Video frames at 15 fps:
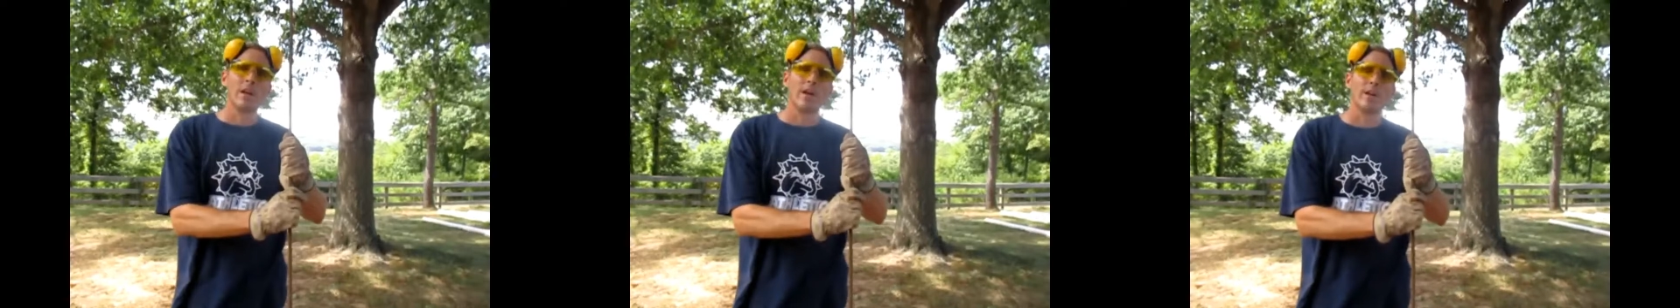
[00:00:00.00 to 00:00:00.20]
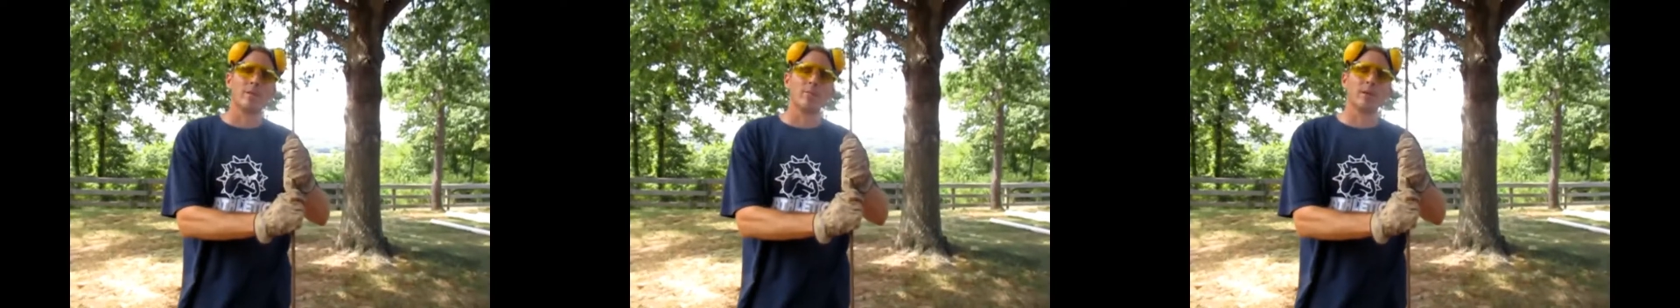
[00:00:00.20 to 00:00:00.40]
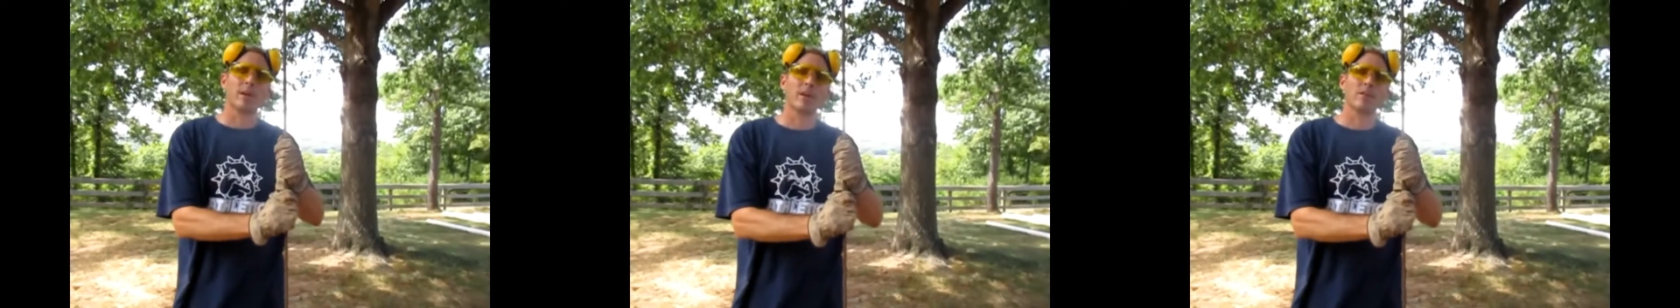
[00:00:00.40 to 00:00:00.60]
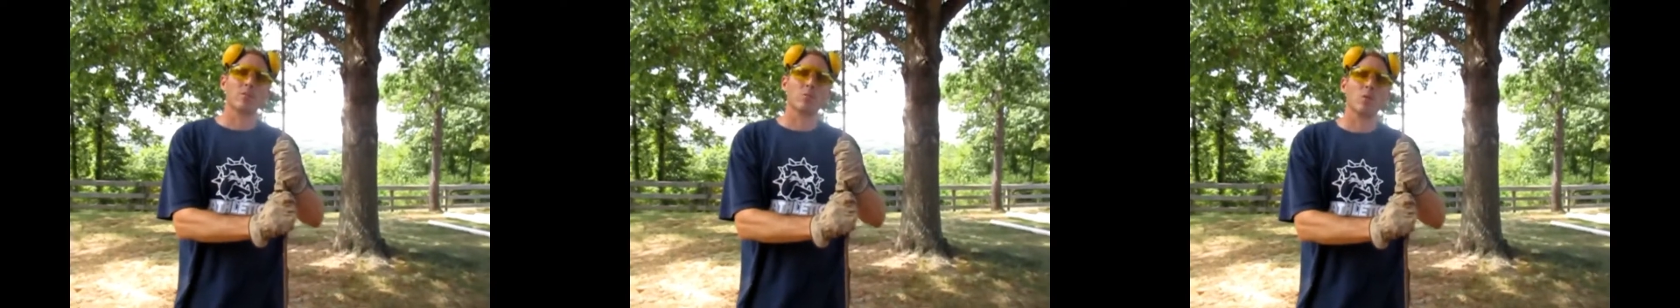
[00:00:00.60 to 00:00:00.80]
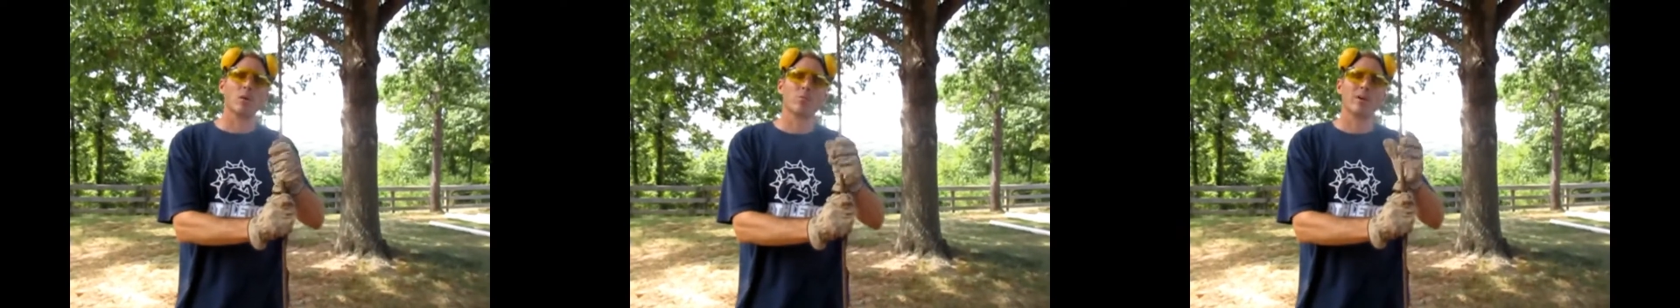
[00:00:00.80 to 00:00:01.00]
it's
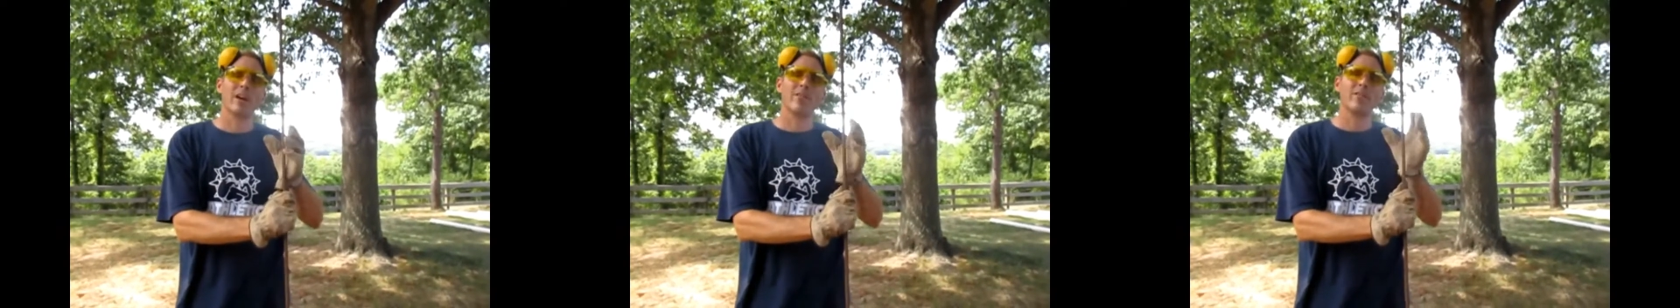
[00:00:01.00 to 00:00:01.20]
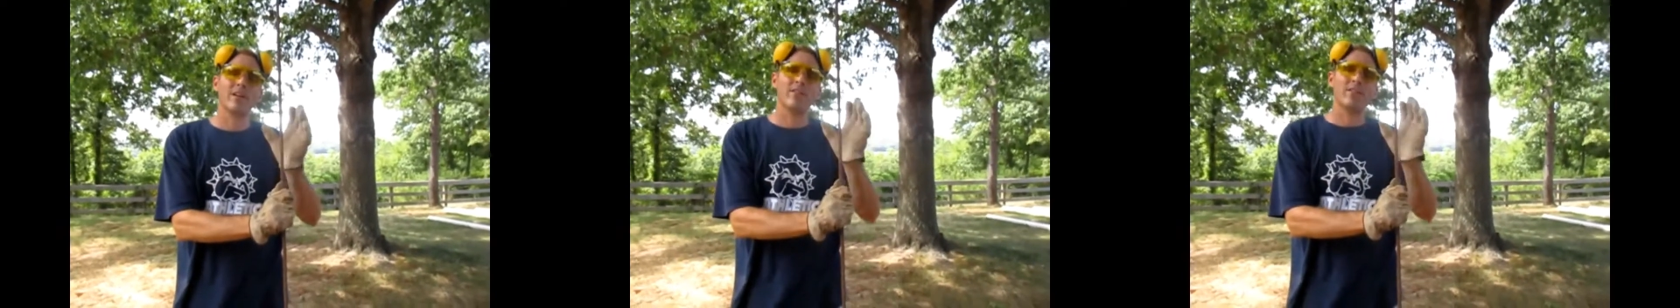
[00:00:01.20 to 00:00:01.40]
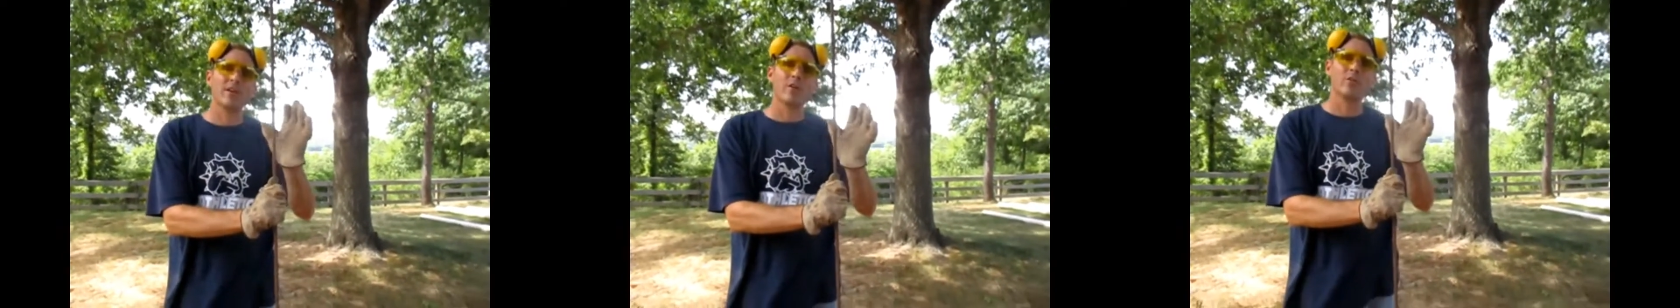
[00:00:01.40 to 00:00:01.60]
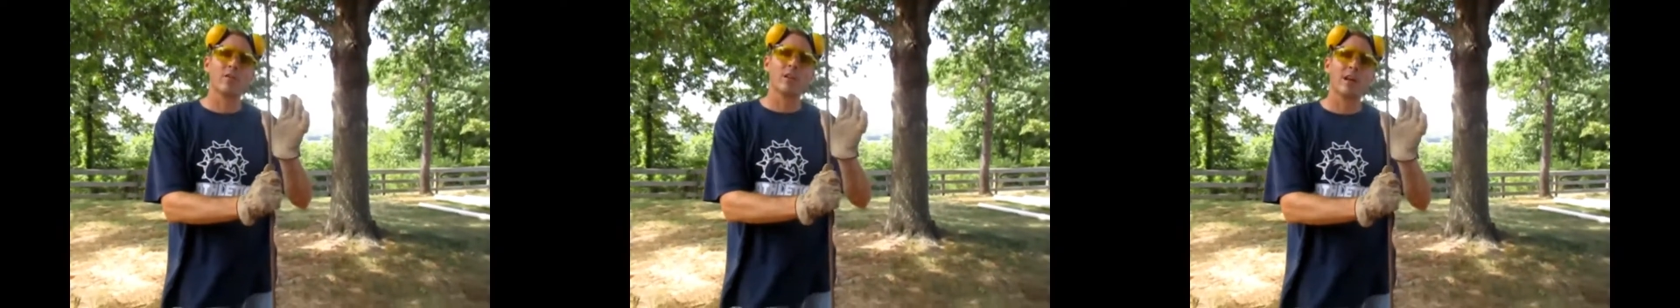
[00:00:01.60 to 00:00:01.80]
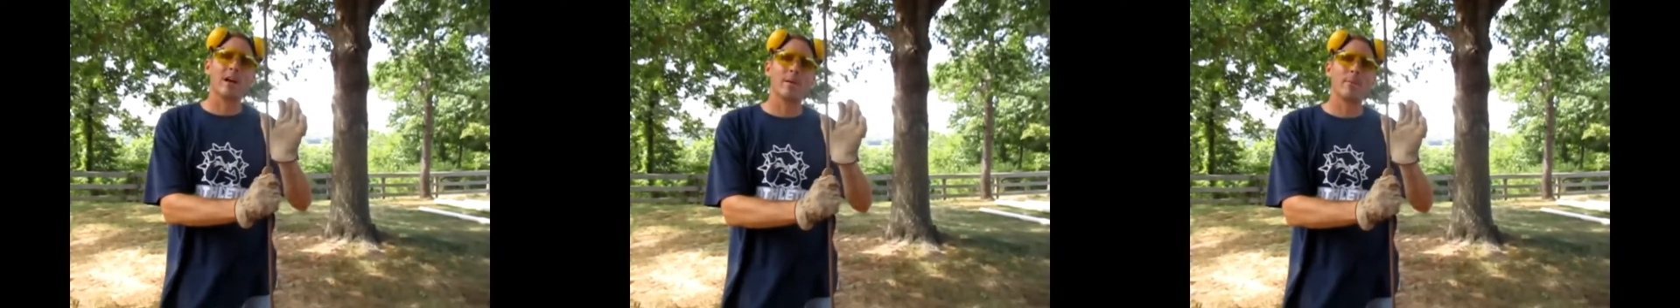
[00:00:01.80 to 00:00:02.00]
because 1, we have to have the
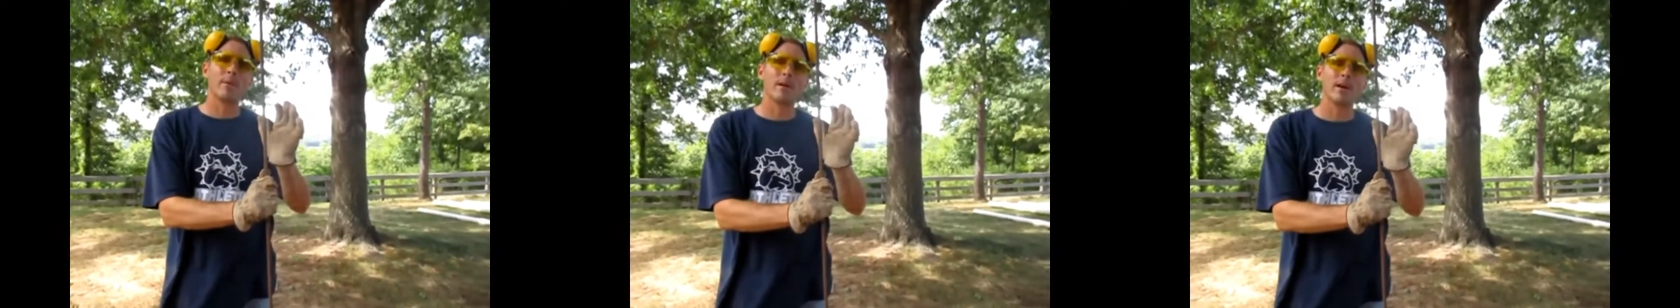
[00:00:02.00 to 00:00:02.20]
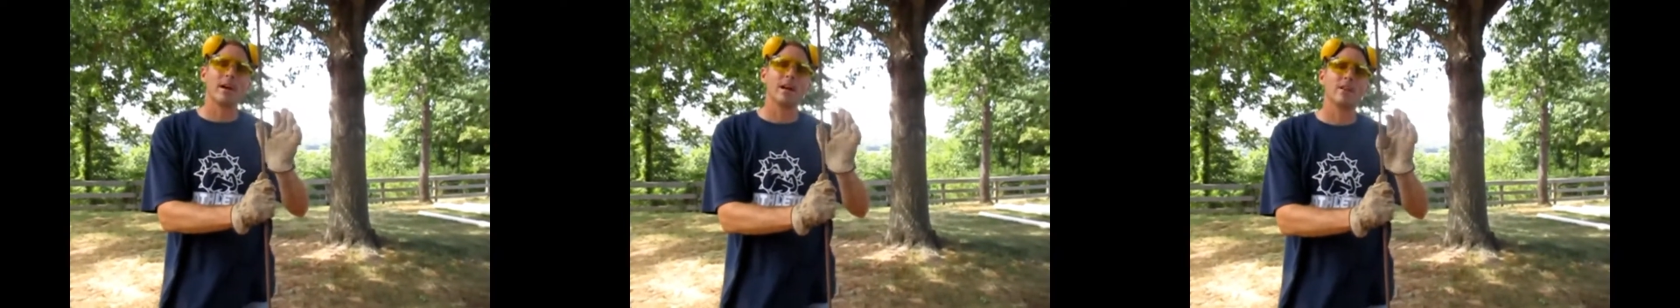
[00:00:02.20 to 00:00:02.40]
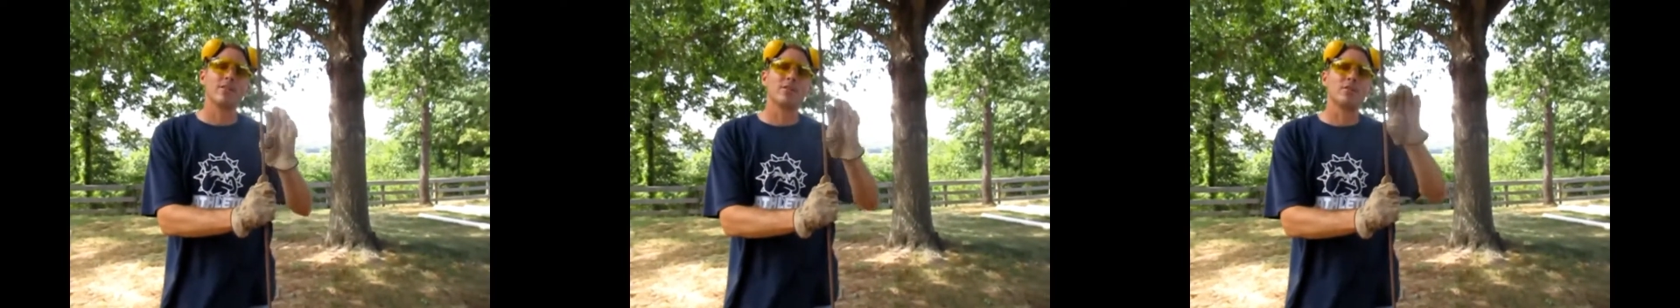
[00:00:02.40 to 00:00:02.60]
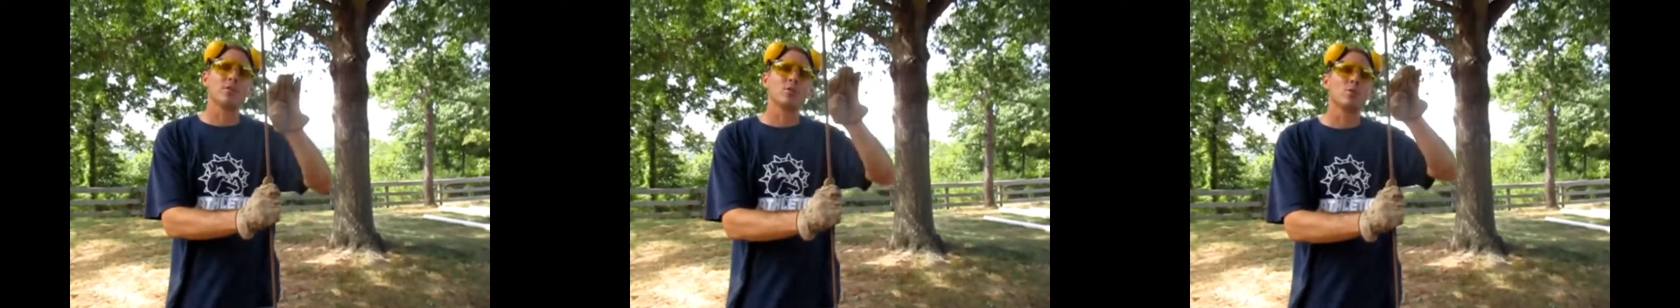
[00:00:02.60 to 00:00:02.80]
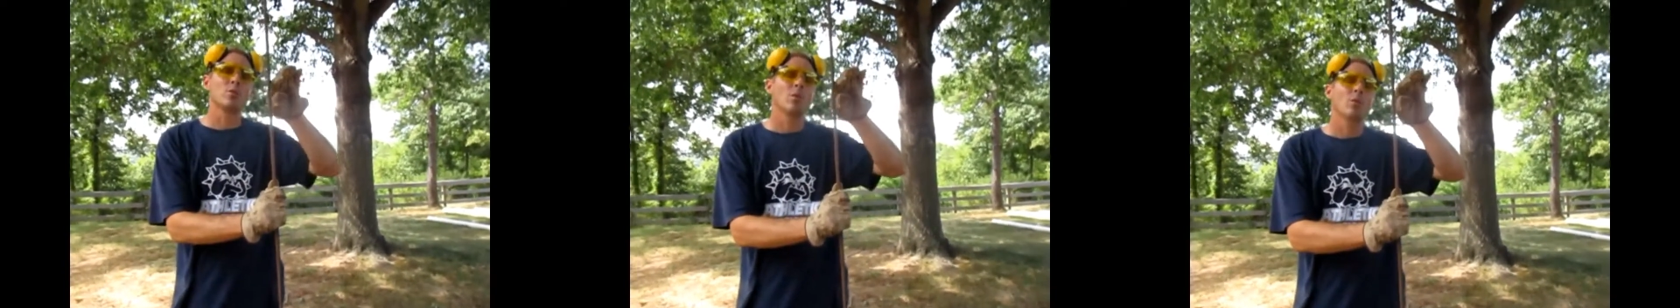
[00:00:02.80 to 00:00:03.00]
overlap, and 2,